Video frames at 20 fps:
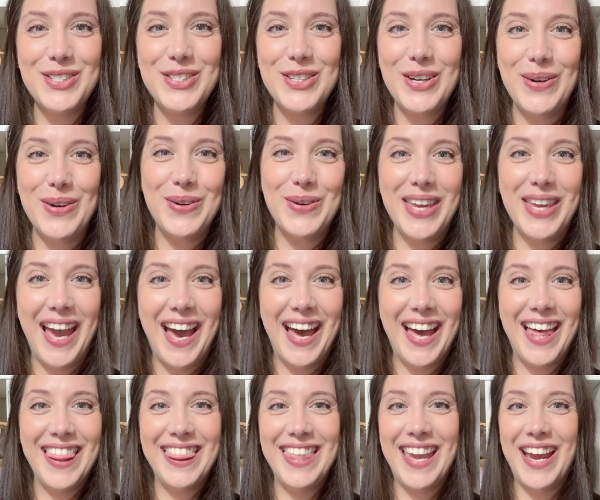So
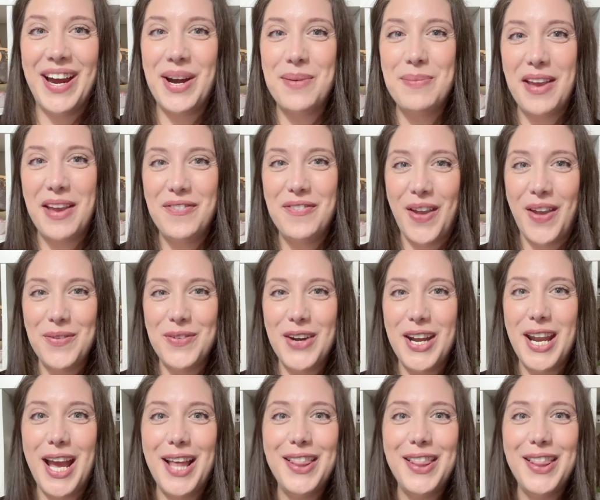yeah, they are my favorite.